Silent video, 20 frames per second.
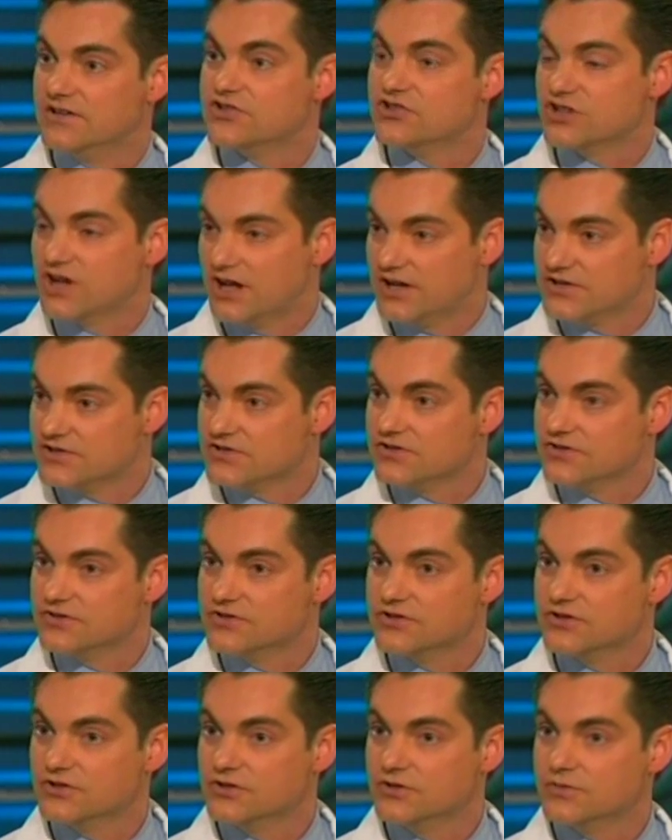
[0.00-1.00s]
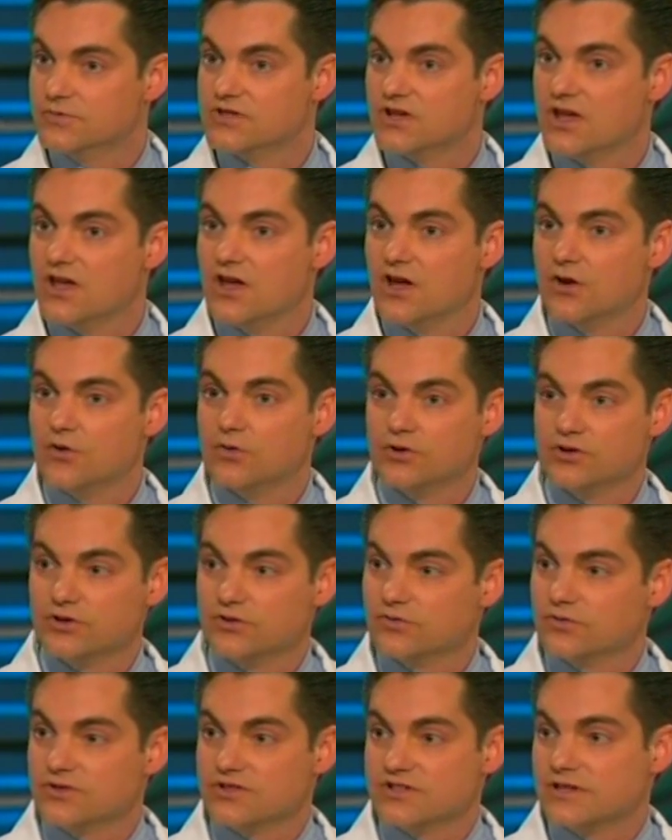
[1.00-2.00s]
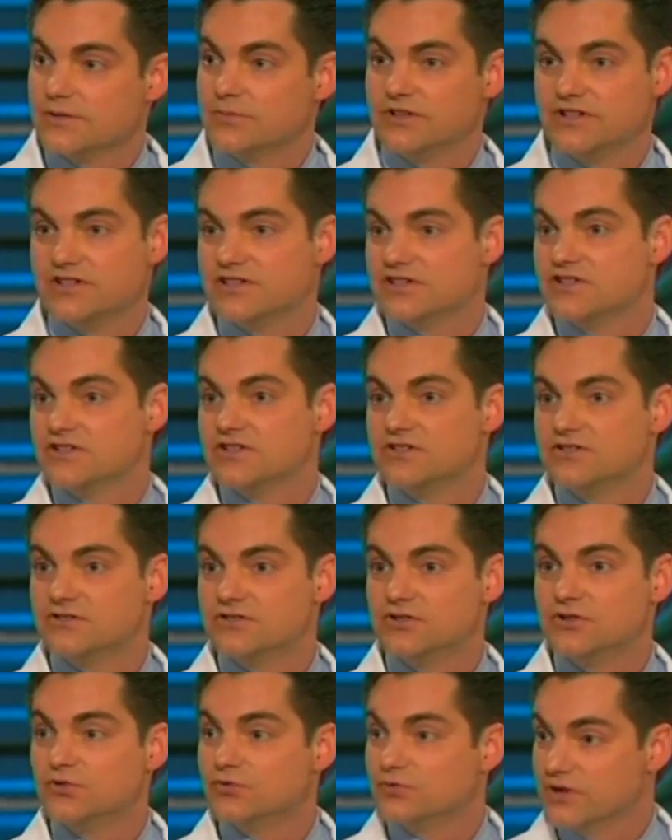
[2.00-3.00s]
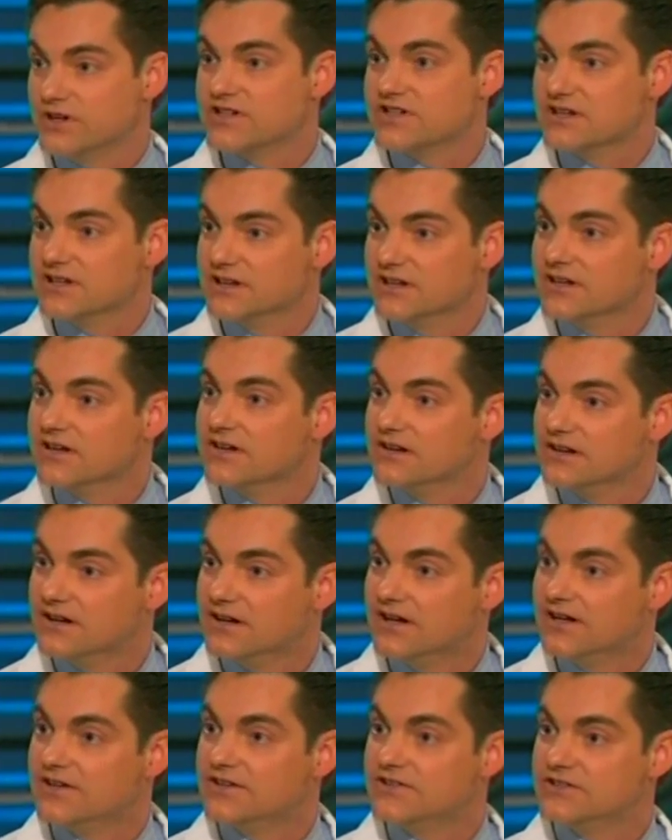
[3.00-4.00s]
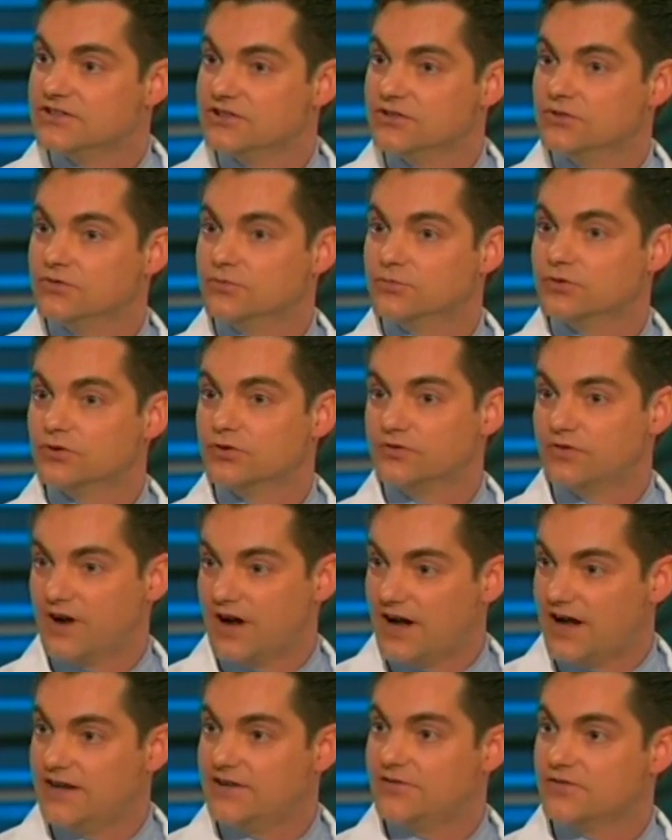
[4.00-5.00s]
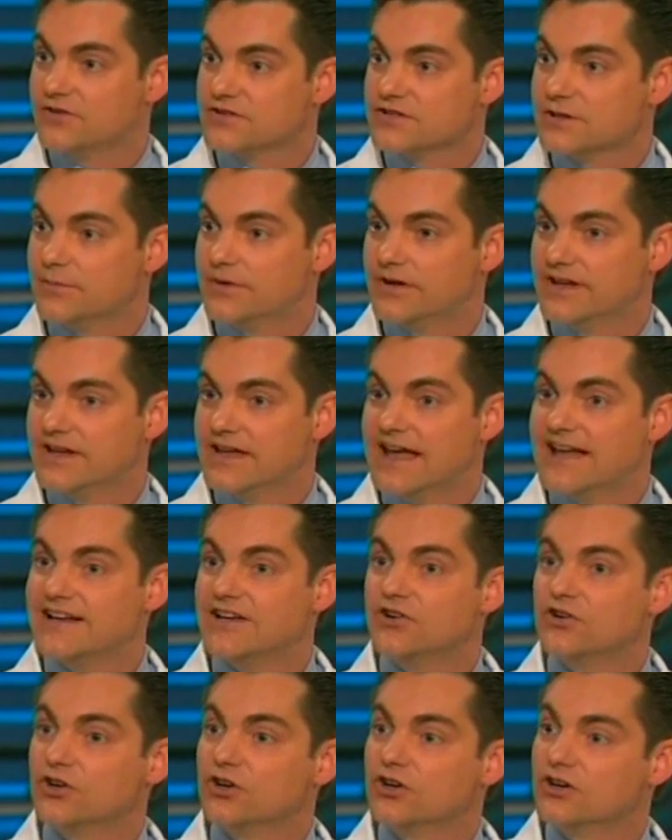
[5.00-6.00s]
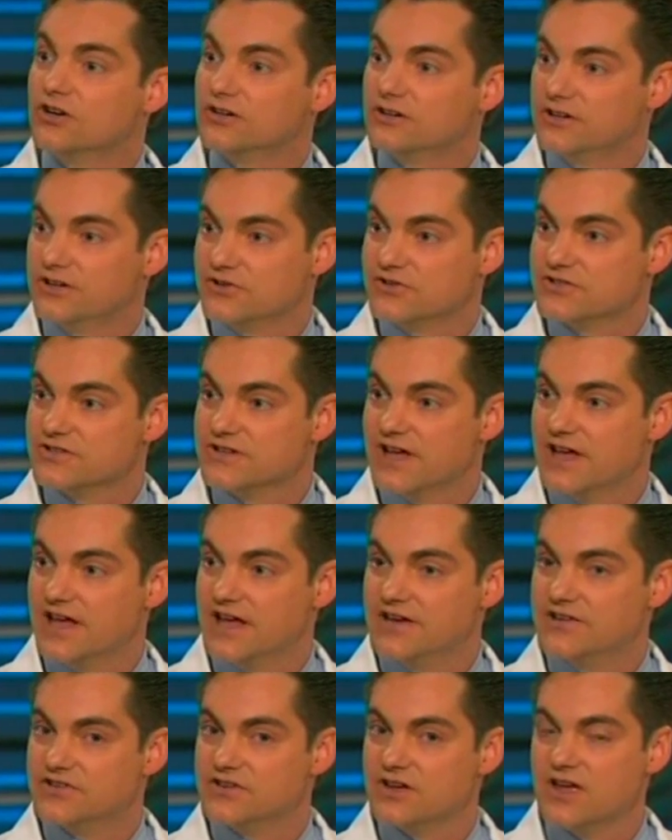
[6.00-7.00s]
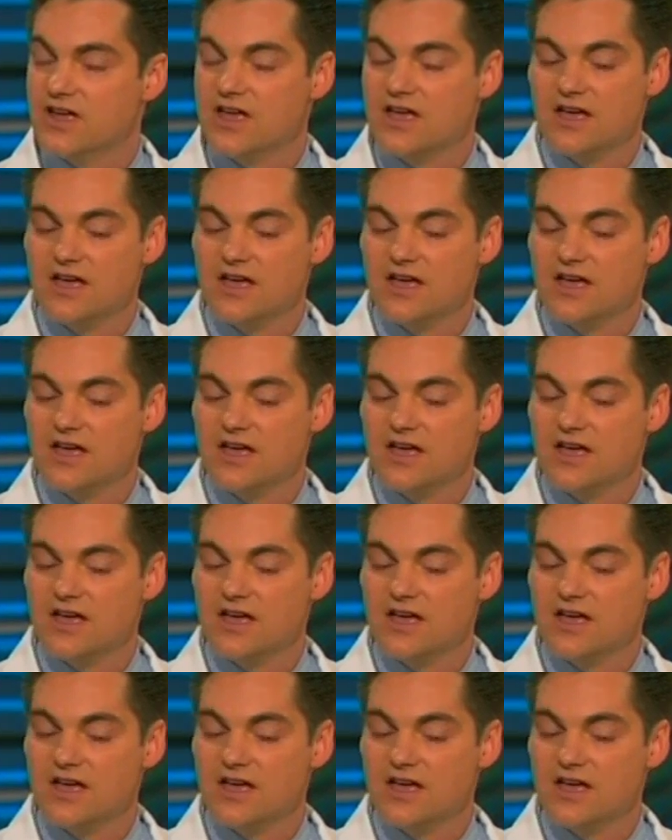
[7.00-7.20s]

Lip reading: shunts or tubes, were simply just too risky to provide for somebody at an earlier stage.